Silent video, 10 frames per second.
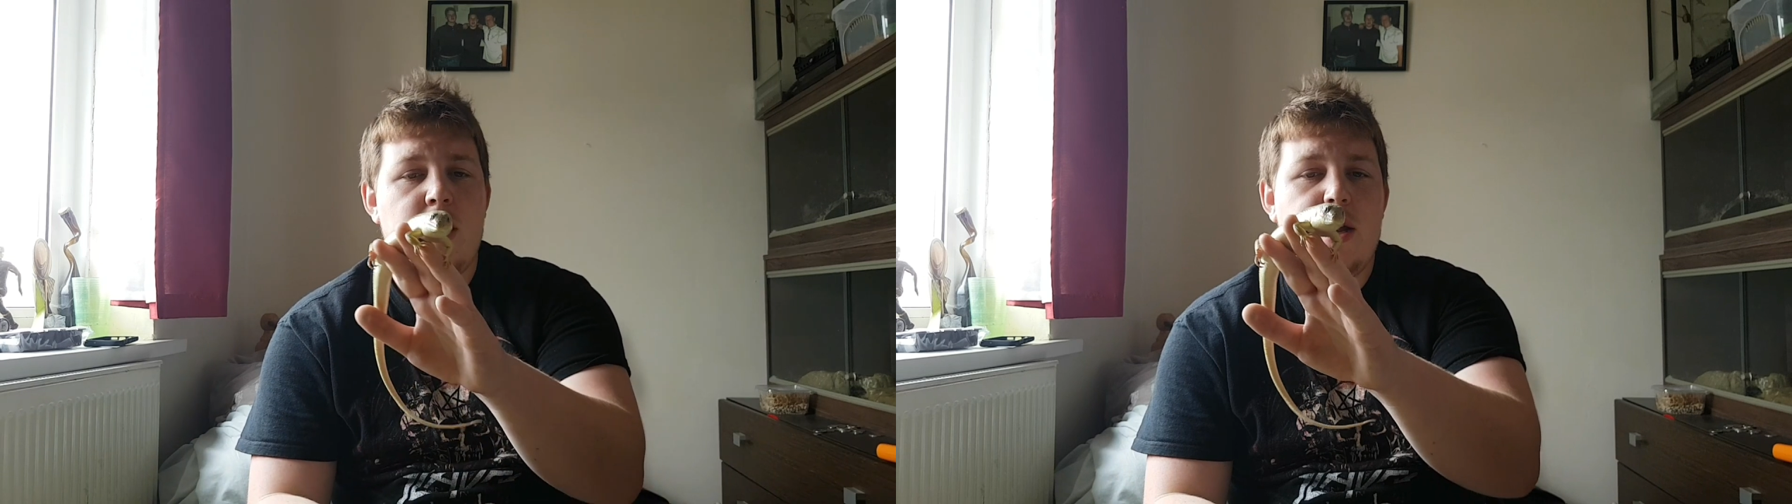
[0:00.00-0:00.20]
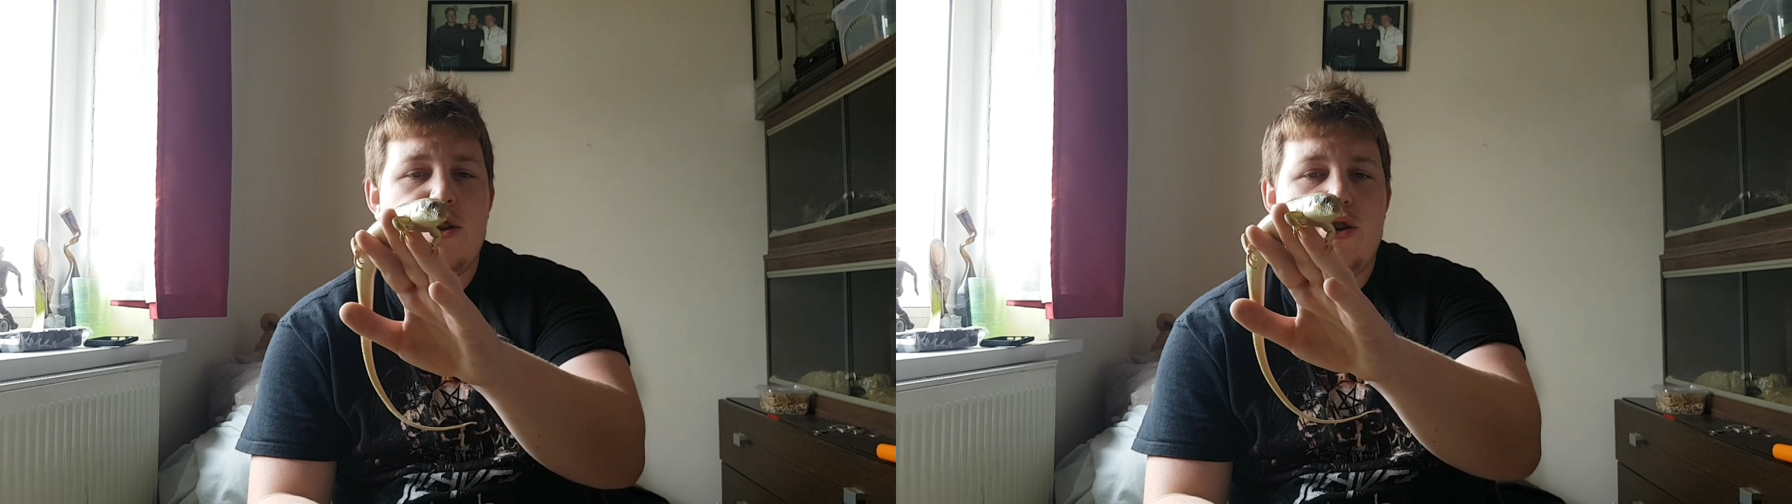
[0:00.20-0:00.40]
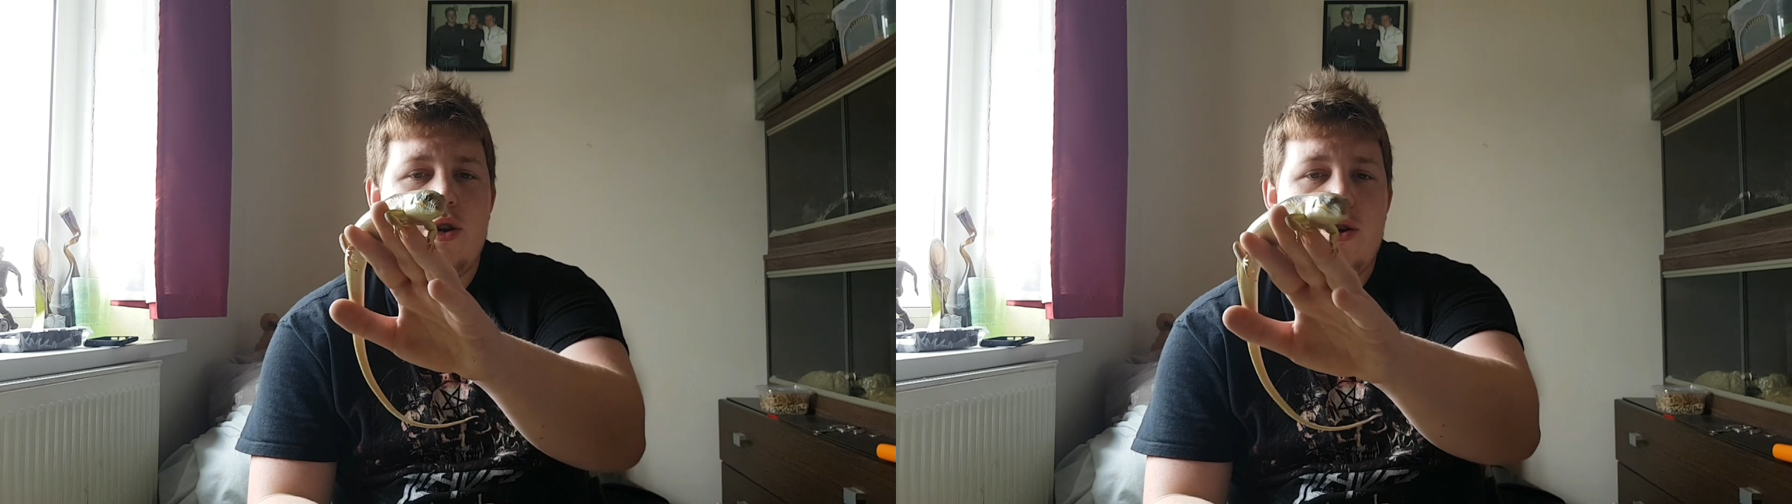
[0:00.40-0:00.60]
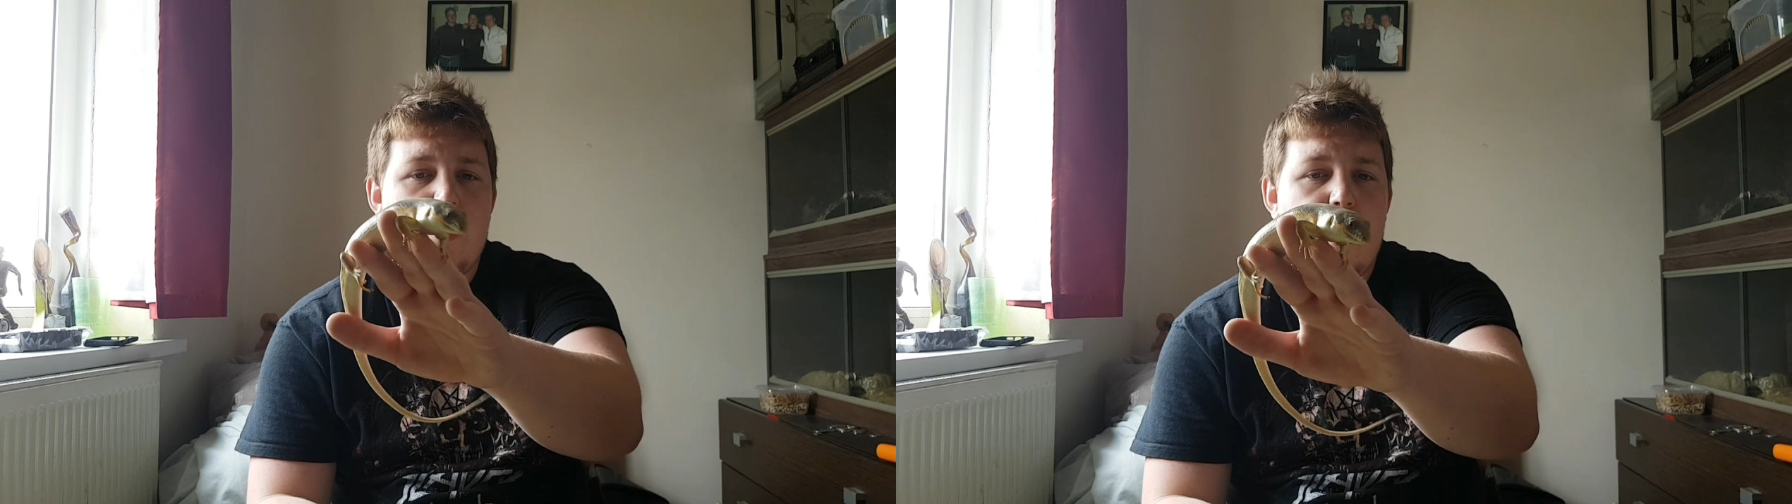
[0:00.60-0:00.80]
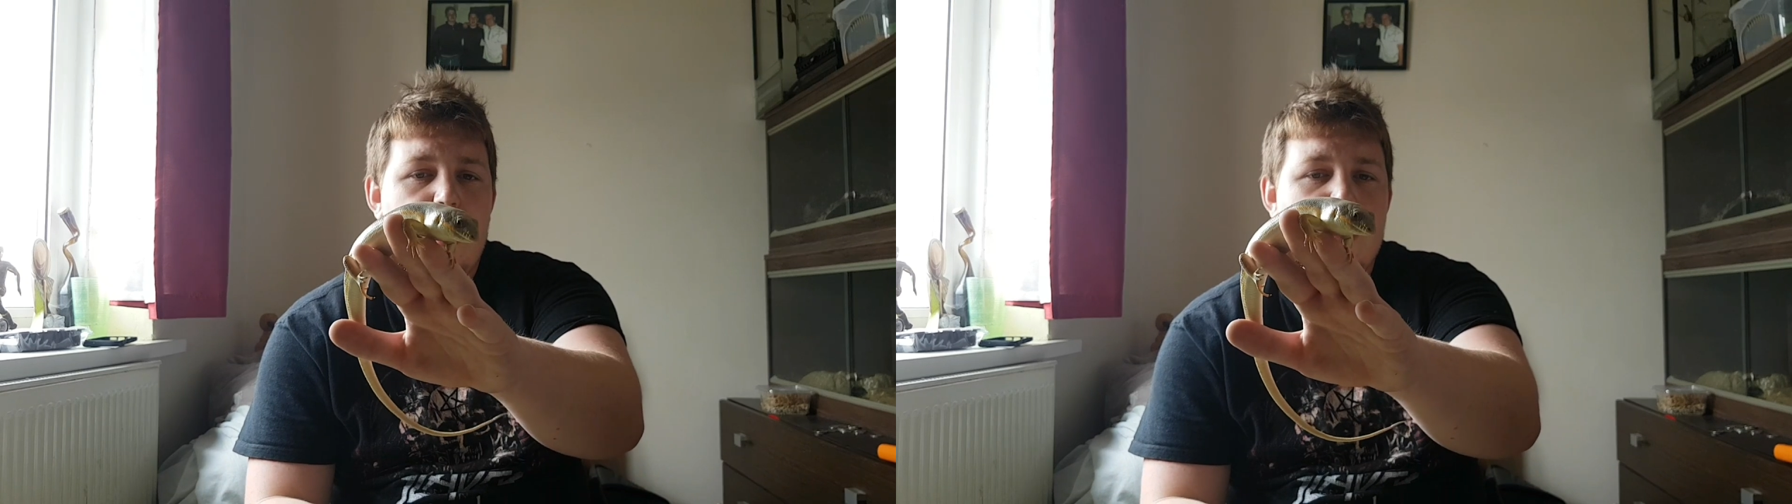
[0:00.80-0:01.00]
Introduce you
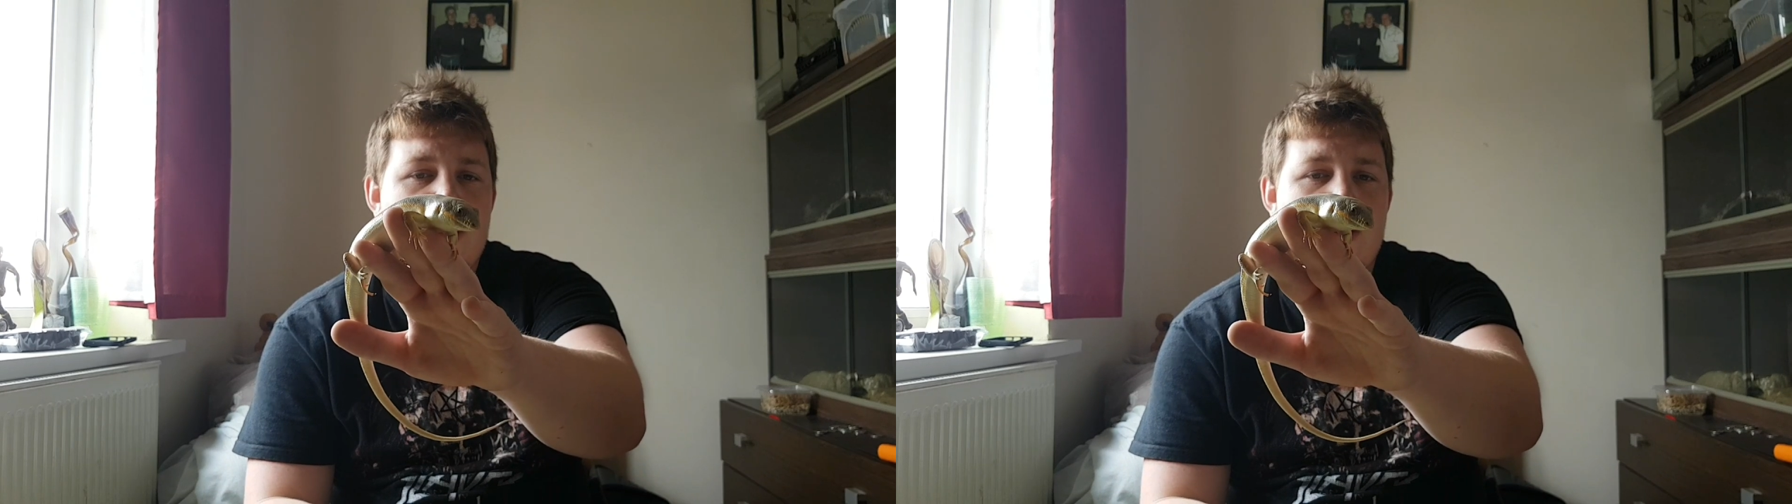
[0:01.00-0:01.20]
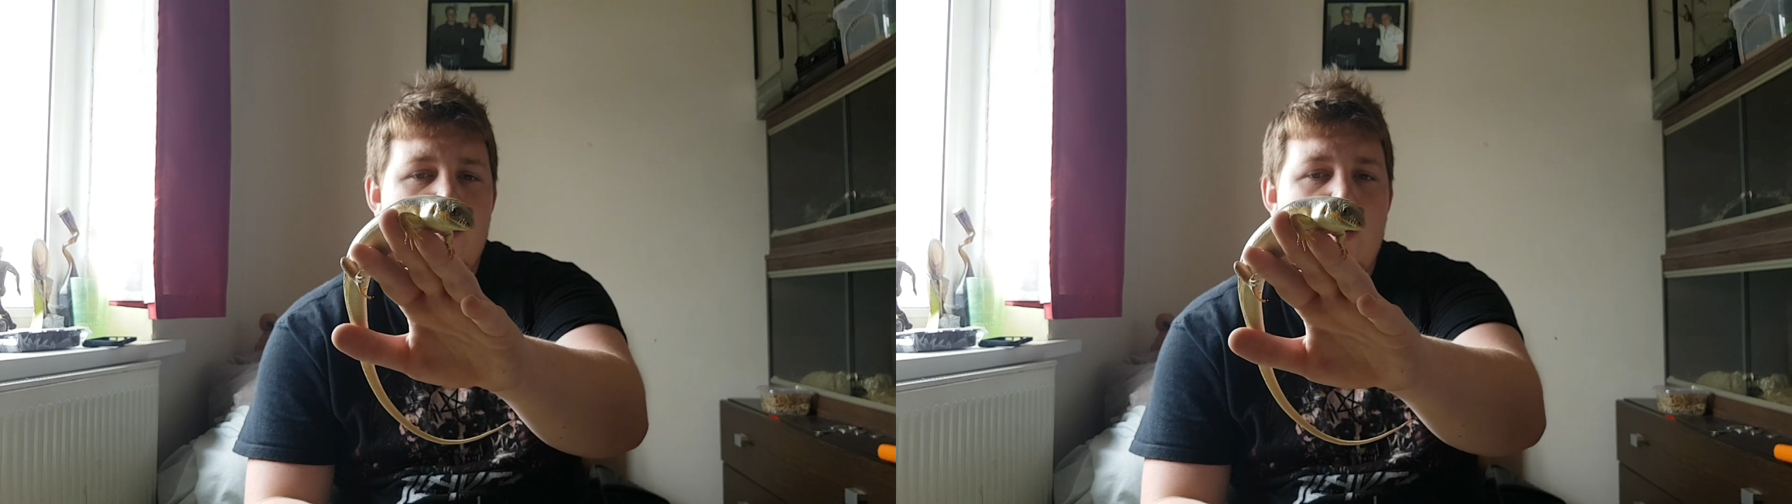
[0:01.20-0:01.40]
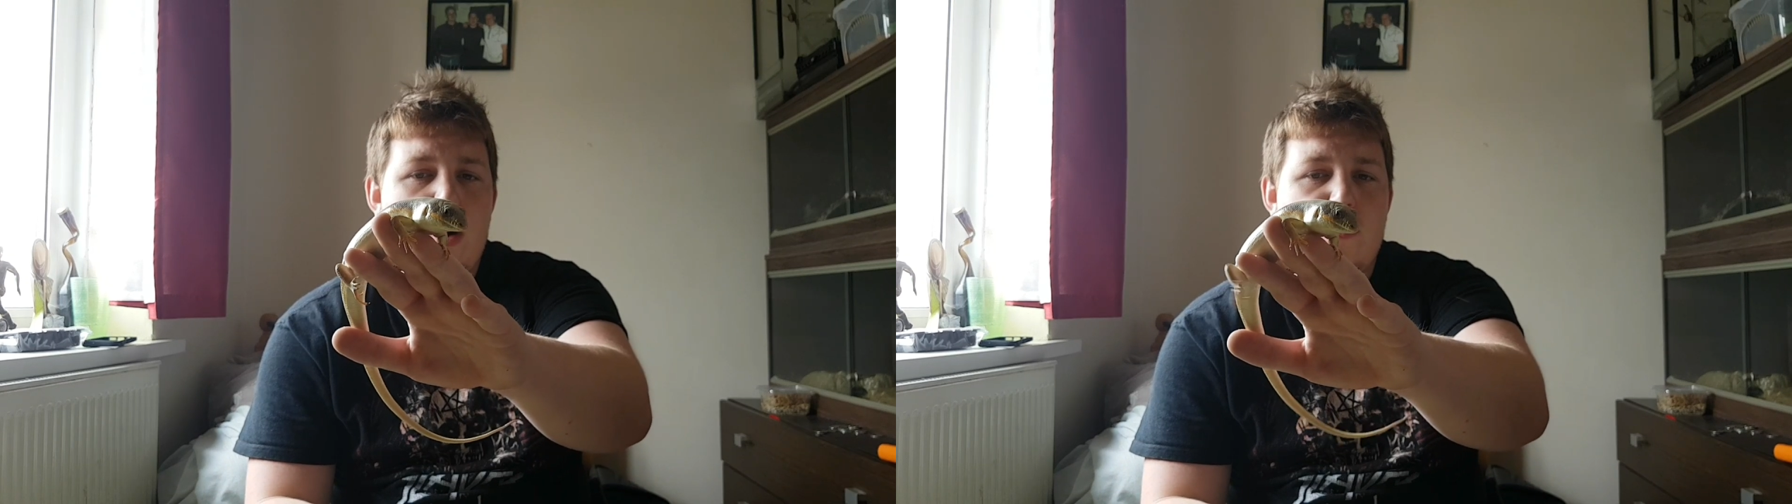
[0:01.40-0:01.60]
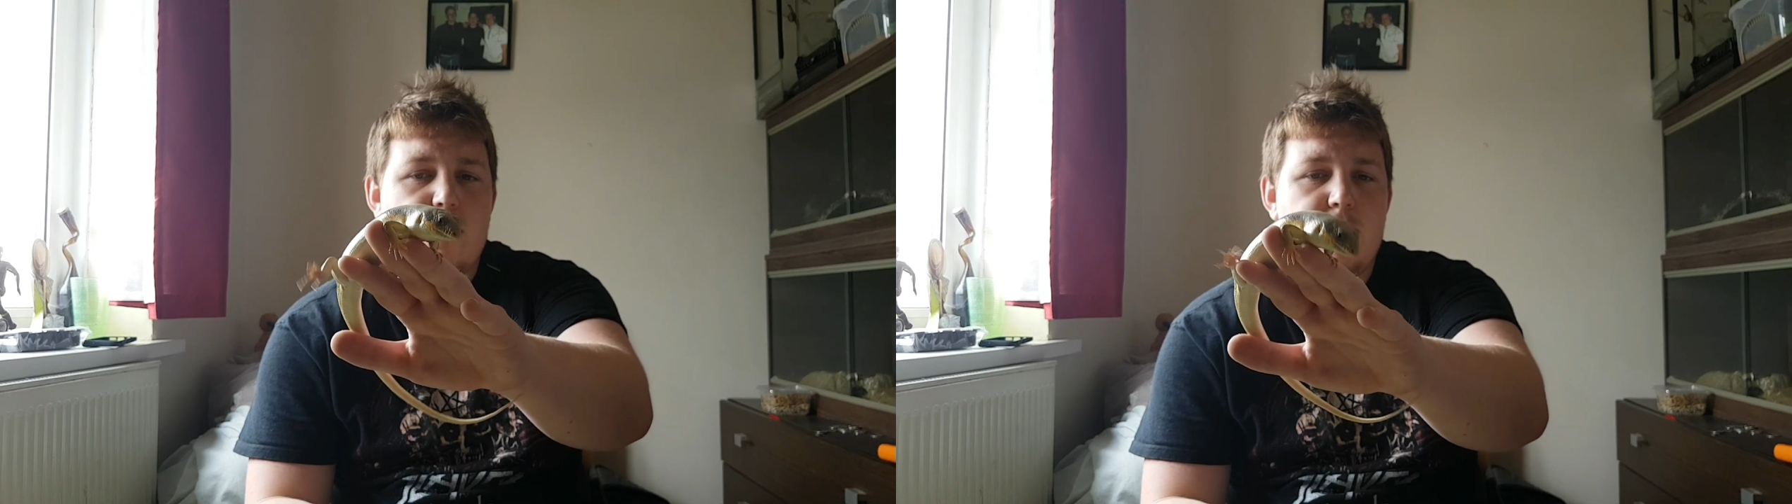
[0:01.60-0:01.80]
guys to the wonderful